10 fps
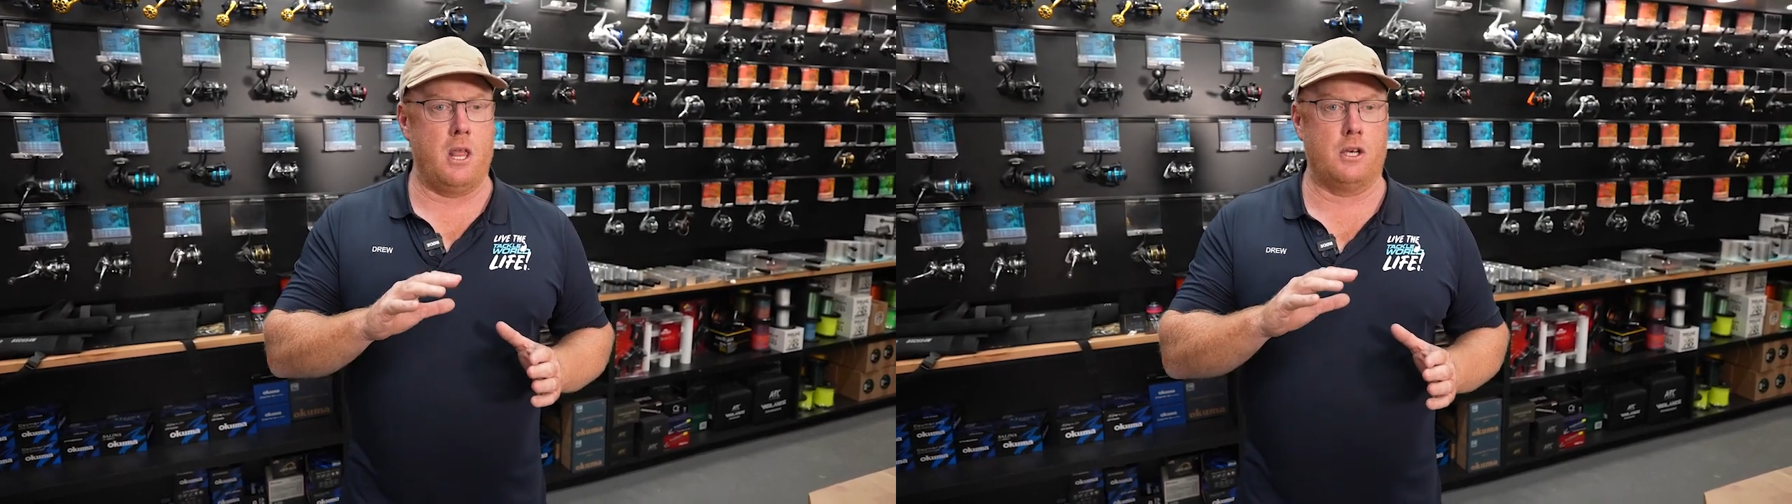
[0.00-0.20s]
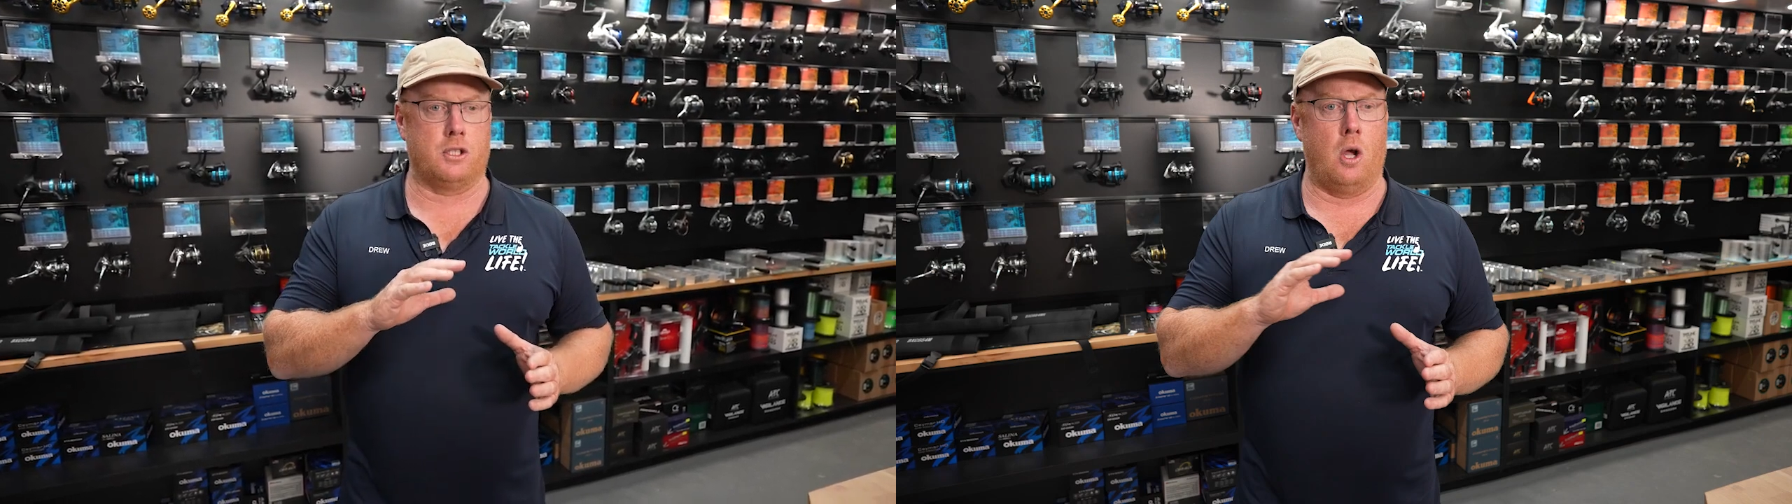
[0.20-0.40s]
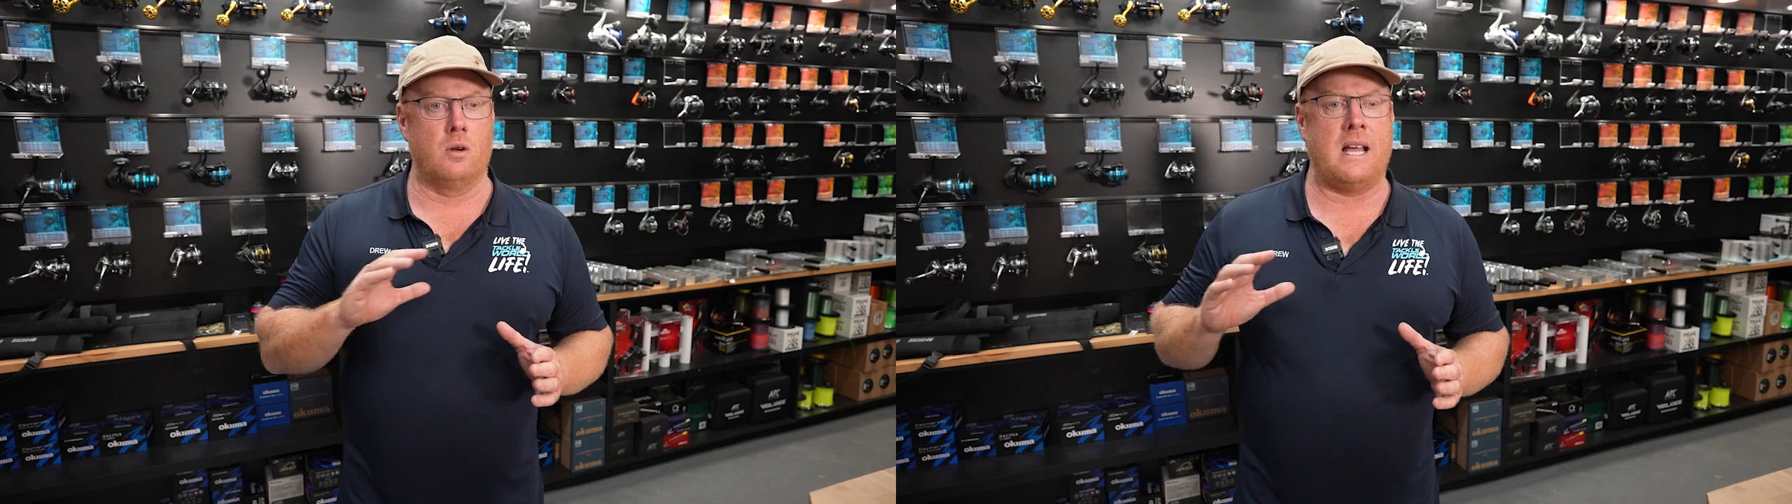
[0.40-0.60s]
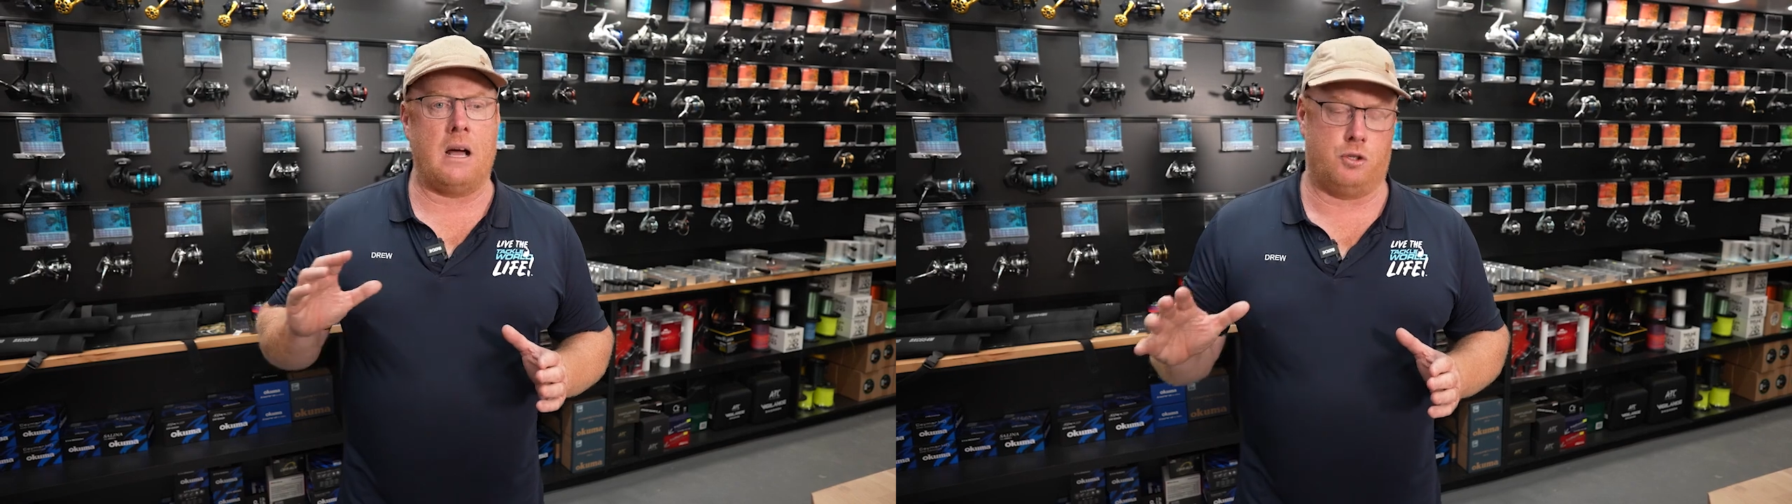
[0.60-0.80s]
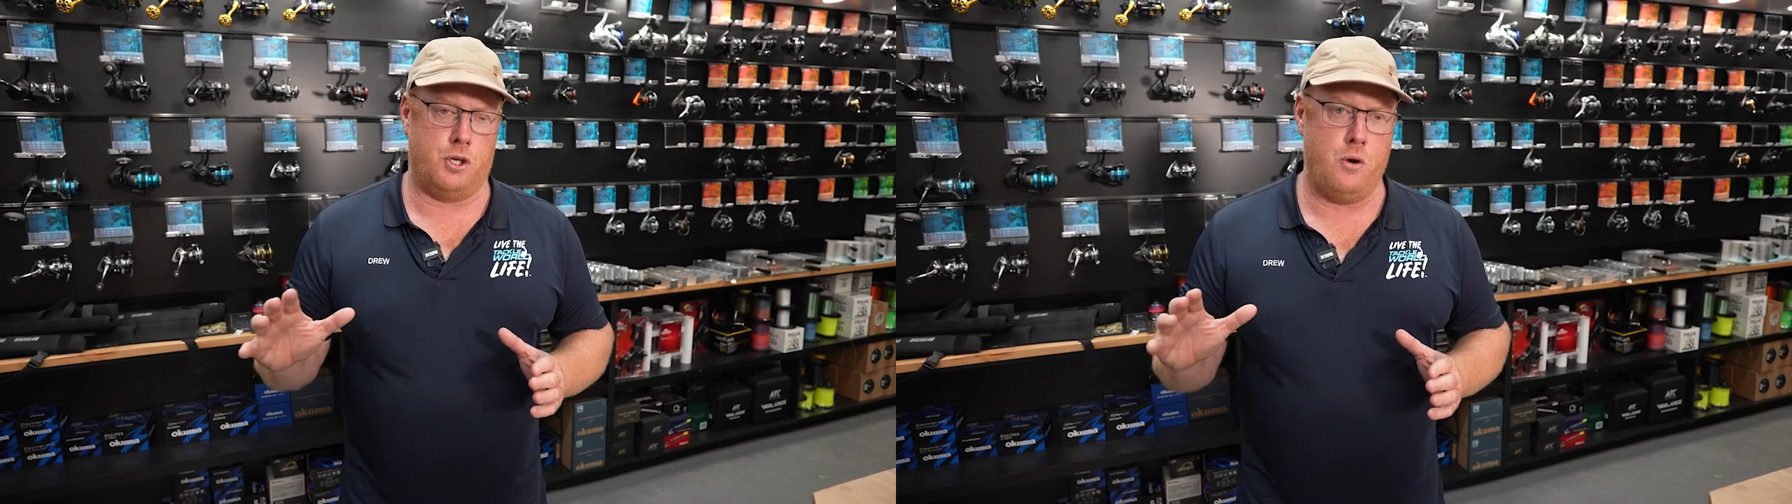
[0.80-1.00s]
of those
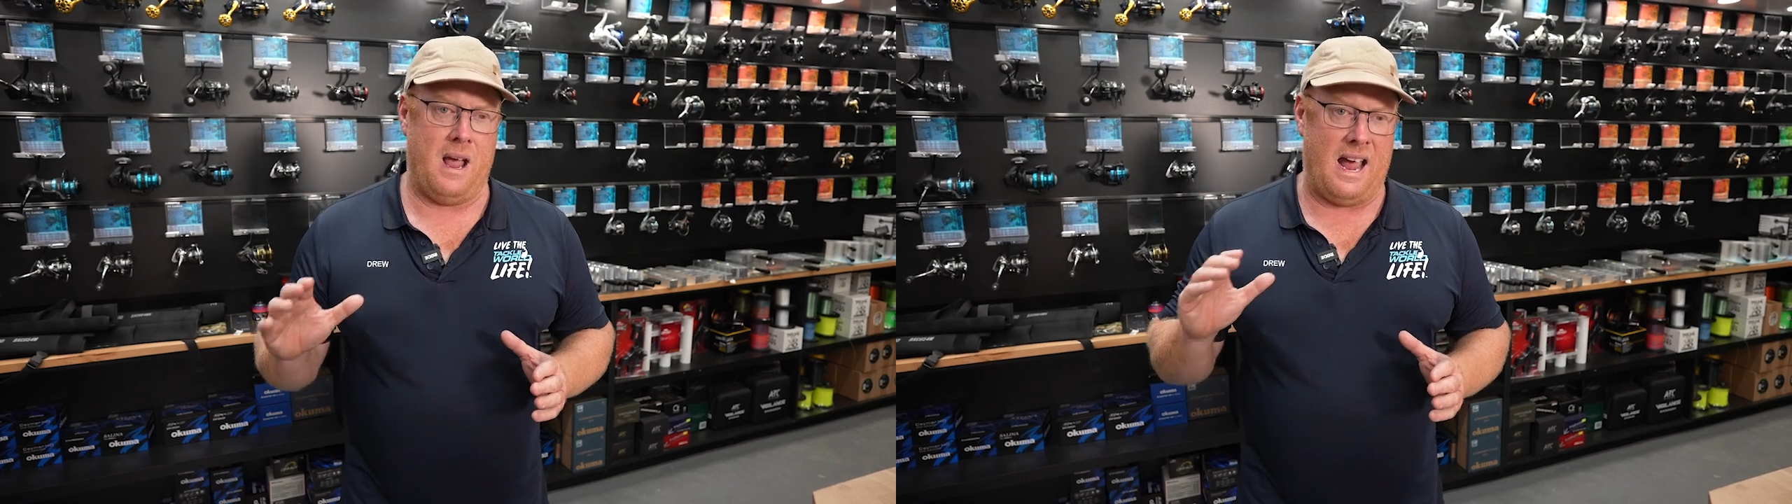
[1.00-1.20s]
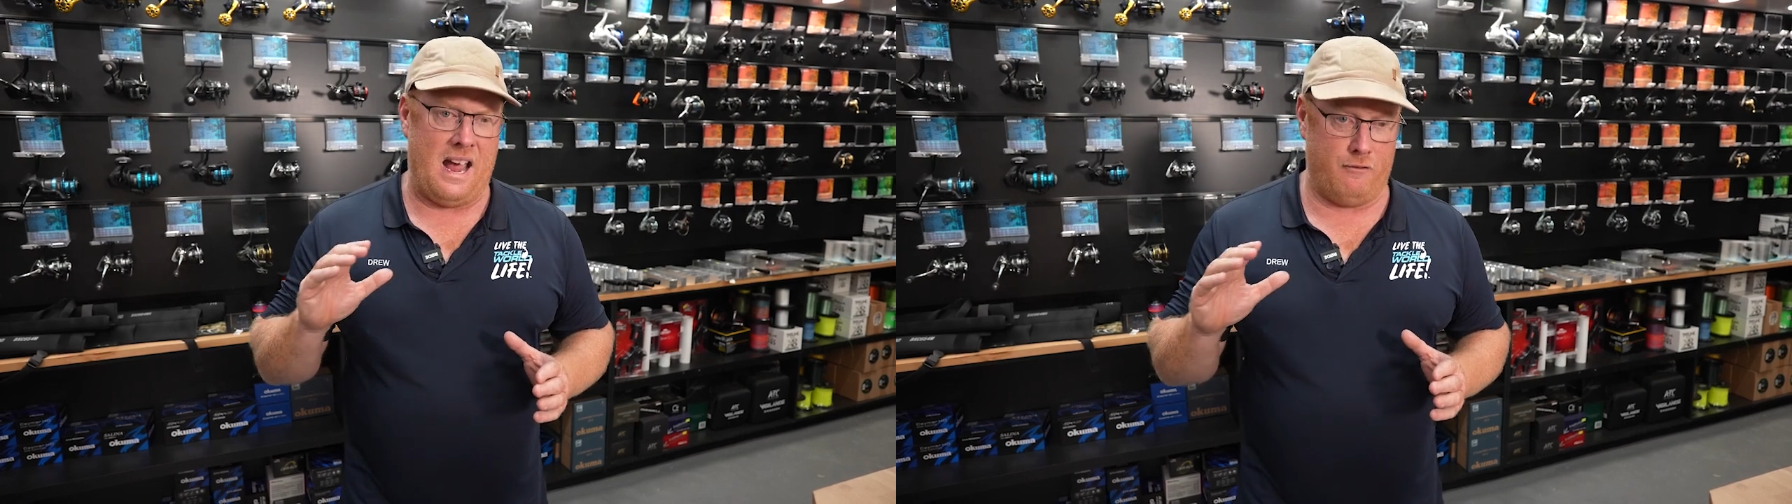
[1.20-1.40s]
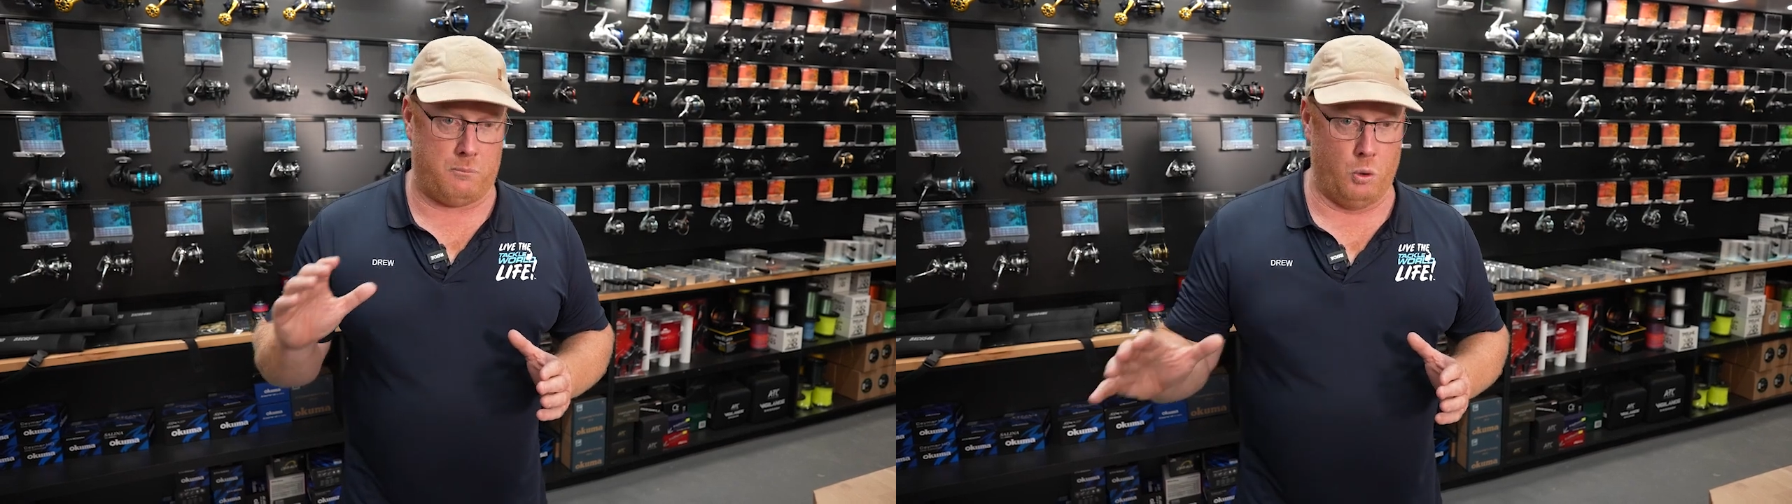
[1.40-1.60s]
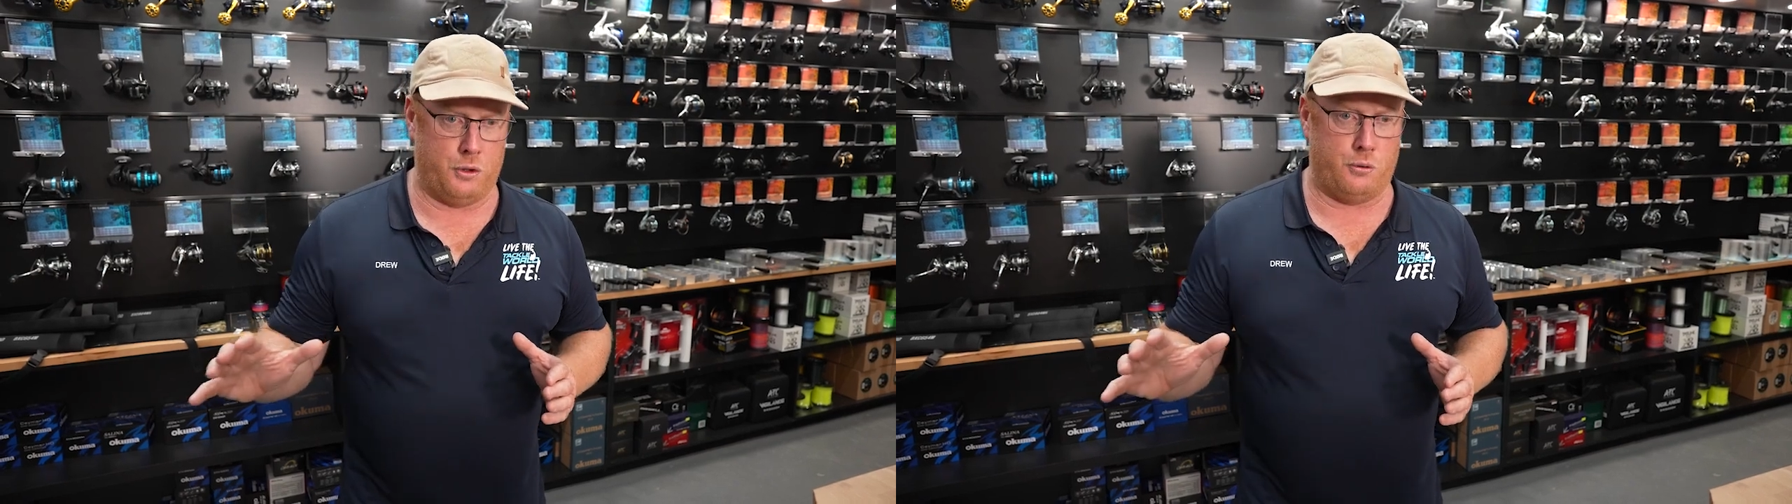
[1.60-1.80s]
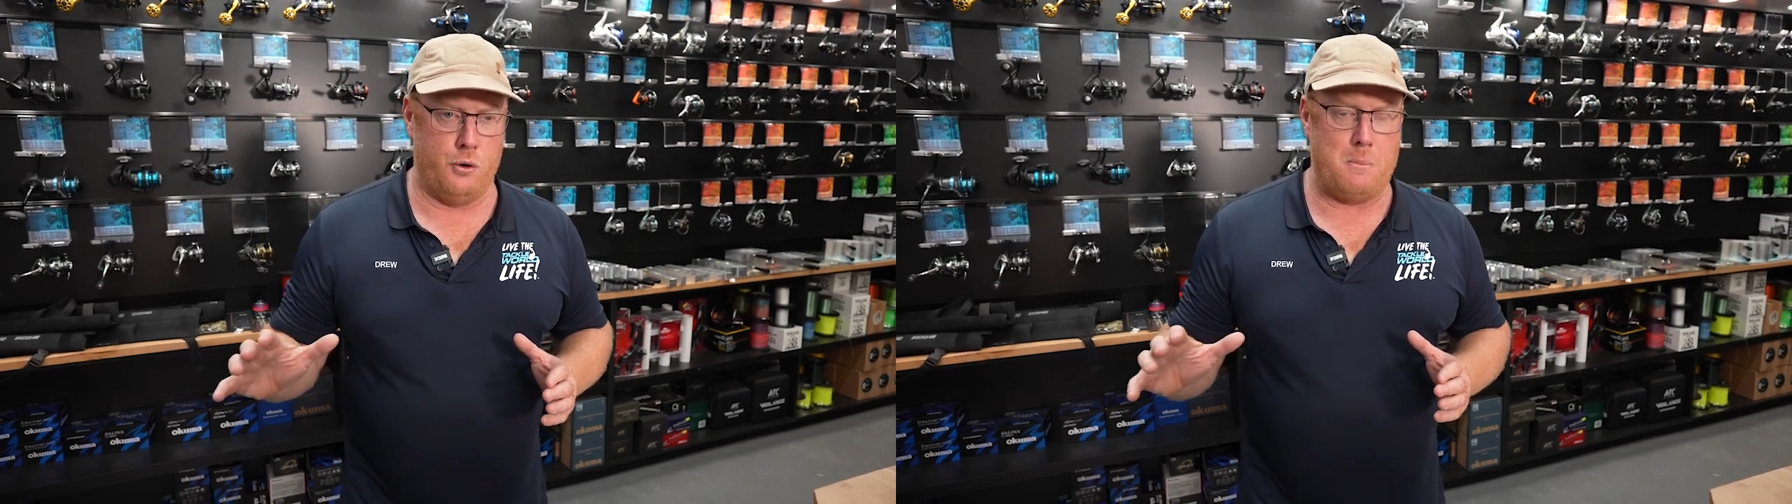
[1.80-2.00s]
longtail tuna have
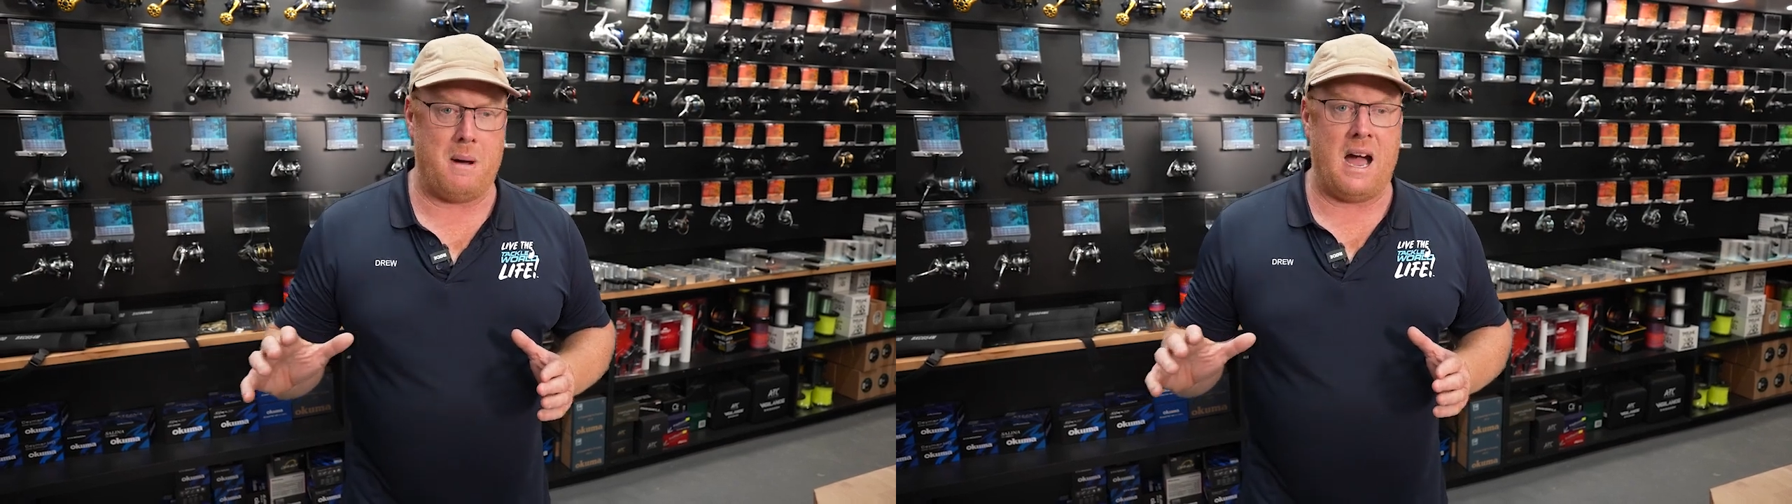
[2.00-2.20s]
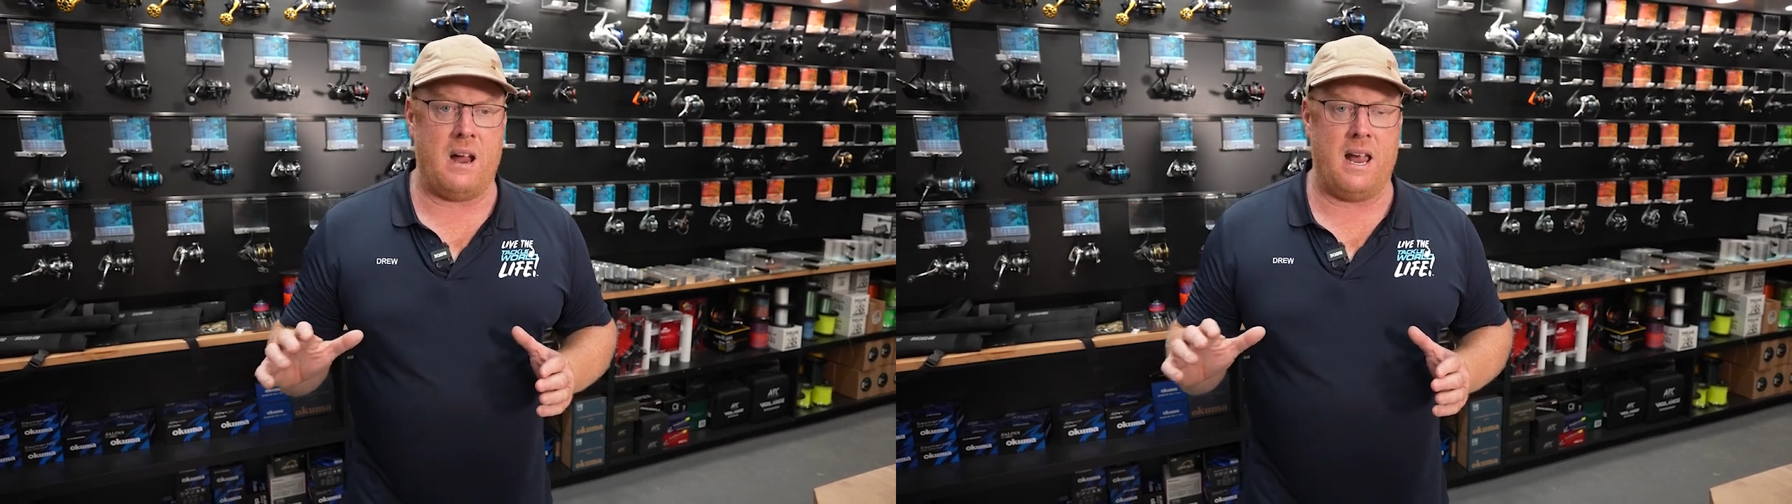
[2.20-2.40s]
pushed through the bar